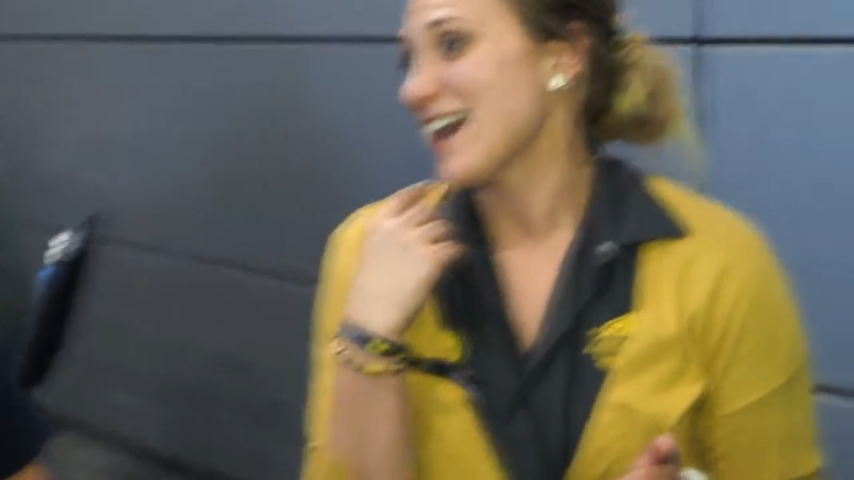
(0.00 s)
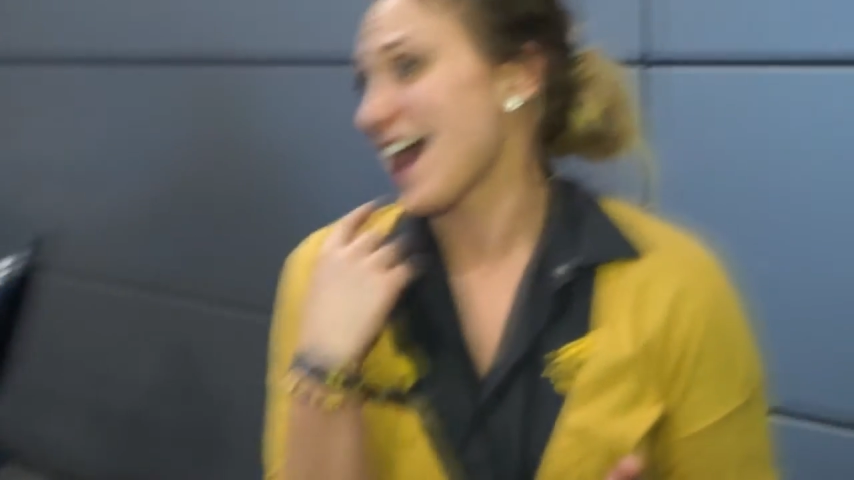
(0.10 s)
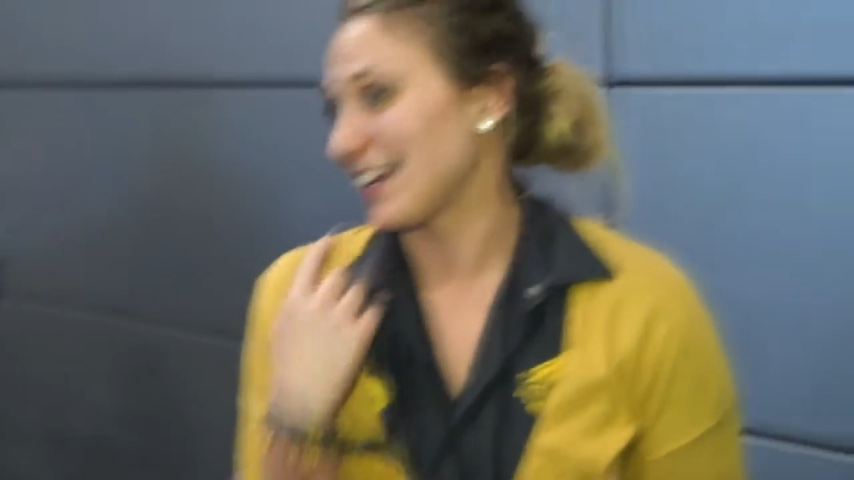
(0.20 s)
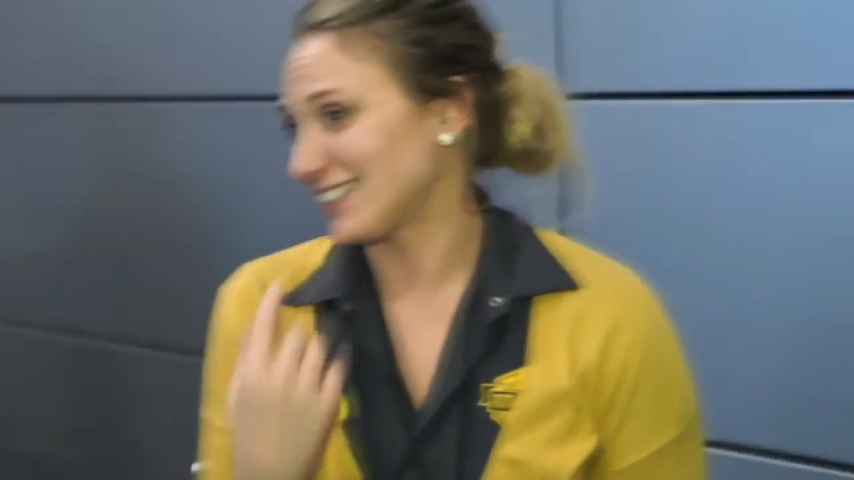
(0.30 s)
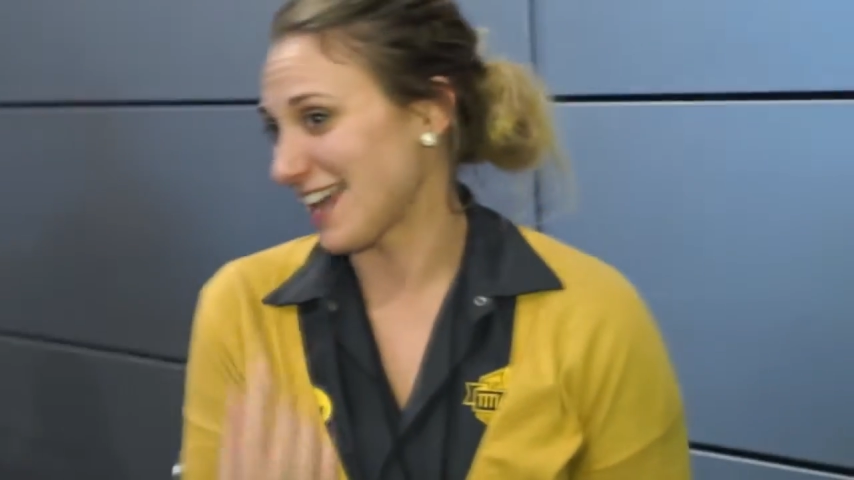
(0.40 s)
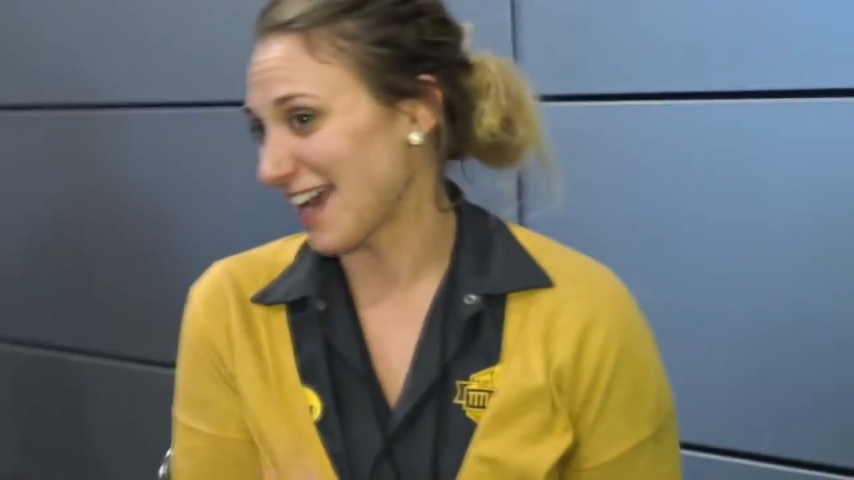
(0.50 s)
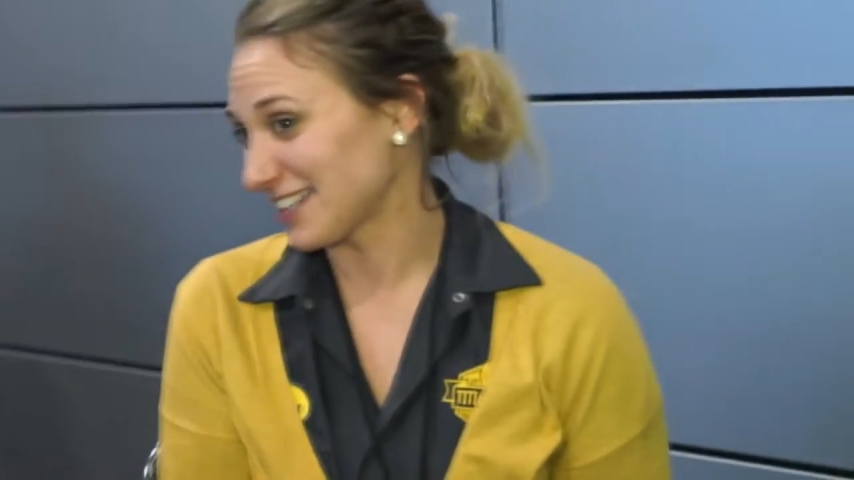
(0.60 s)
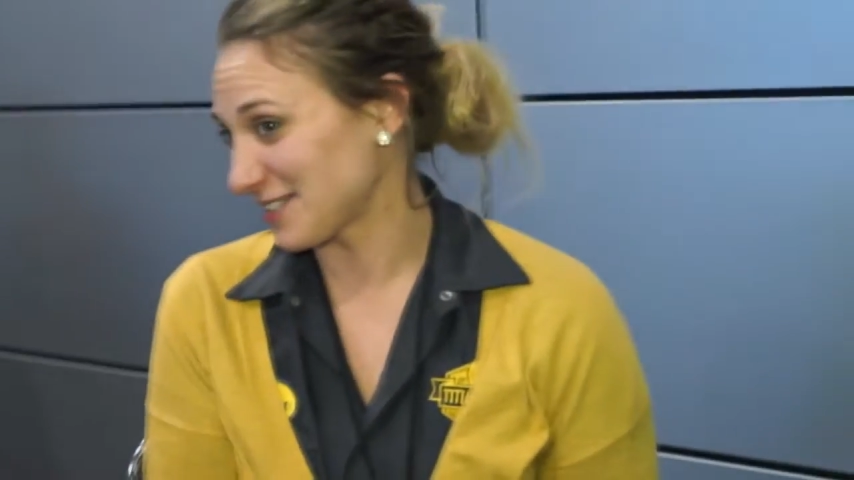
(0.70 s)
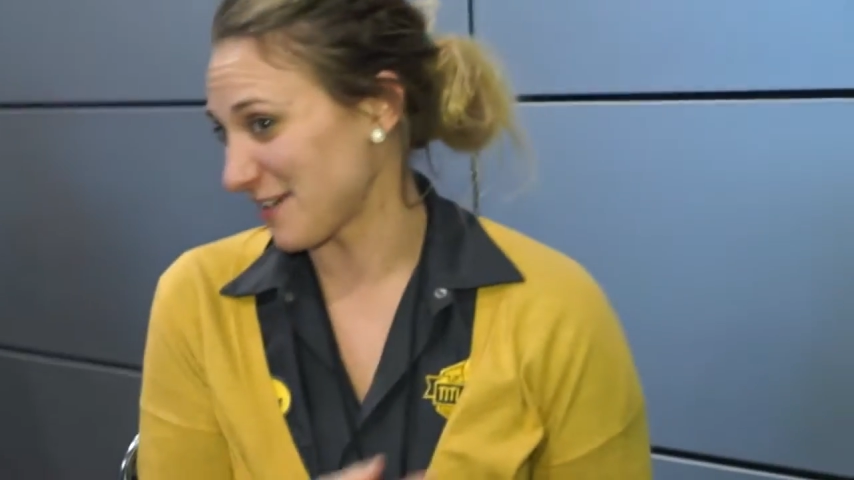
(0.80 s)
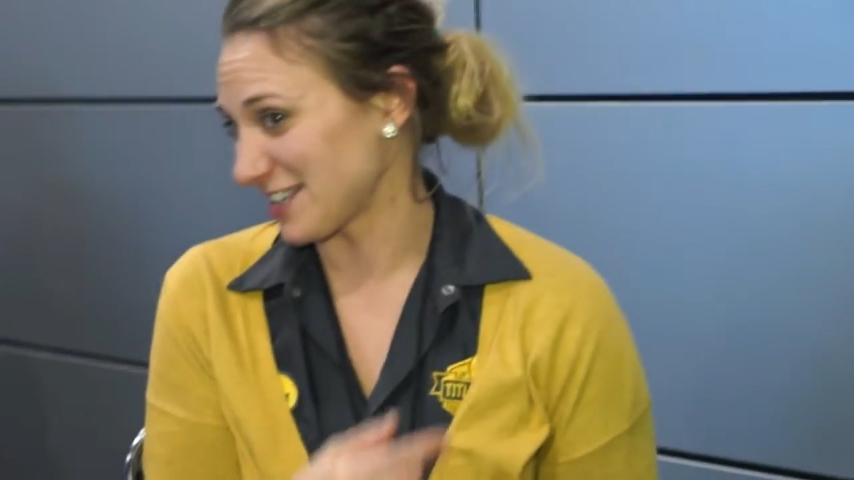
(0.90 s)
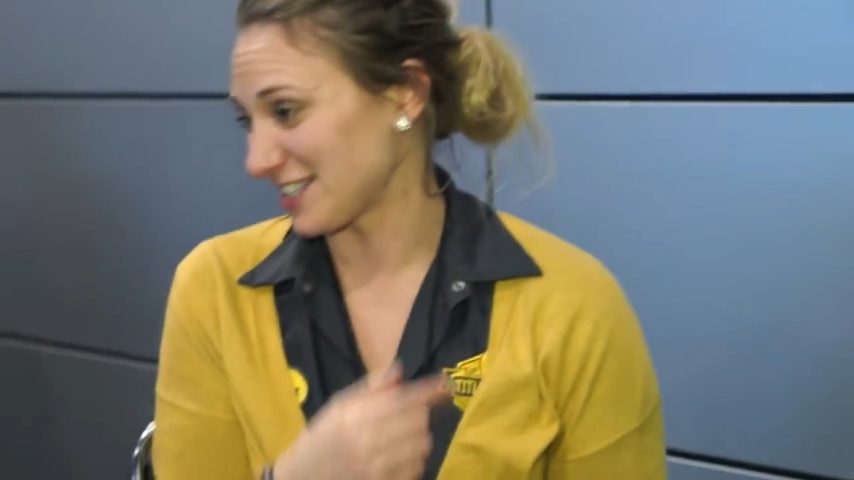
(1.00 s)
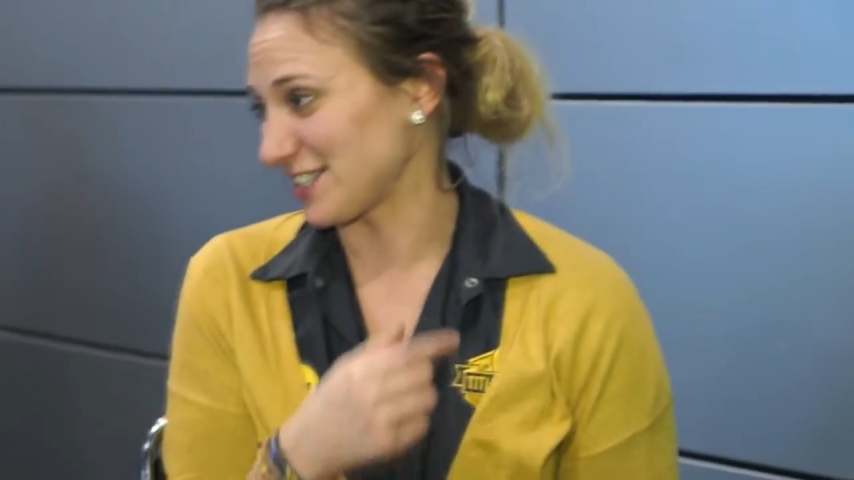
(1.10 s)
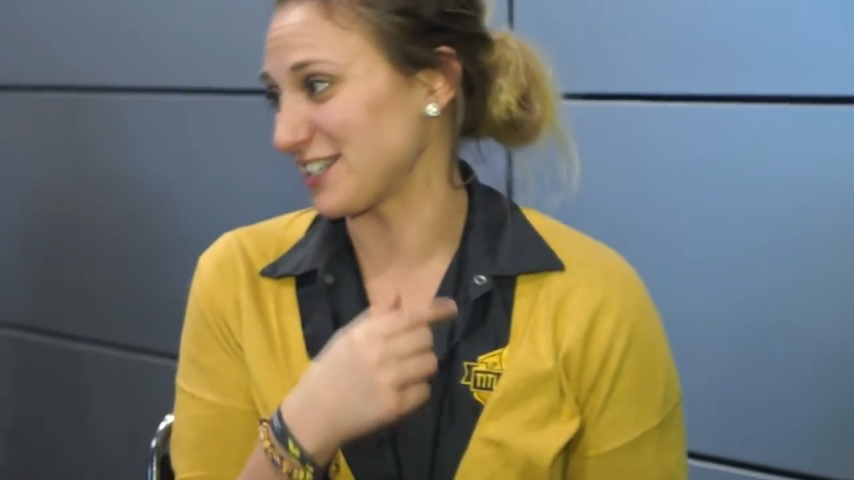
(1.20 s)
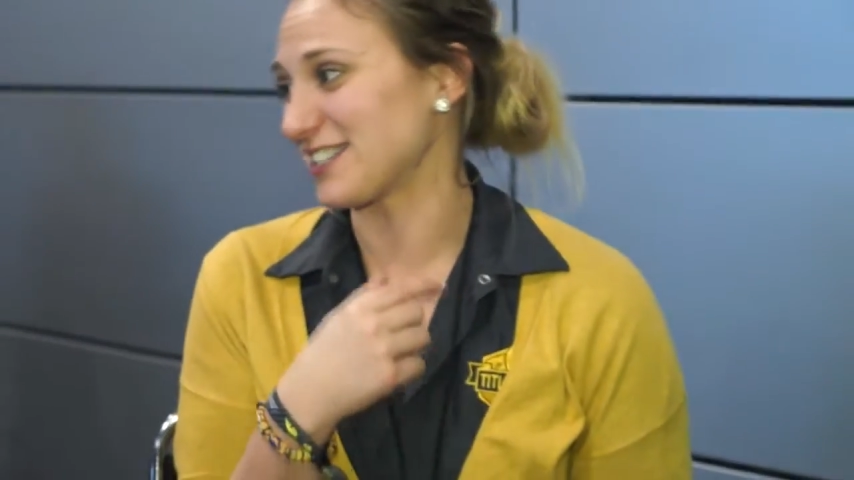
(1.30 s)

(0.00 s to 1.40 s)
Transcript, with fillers: and text messages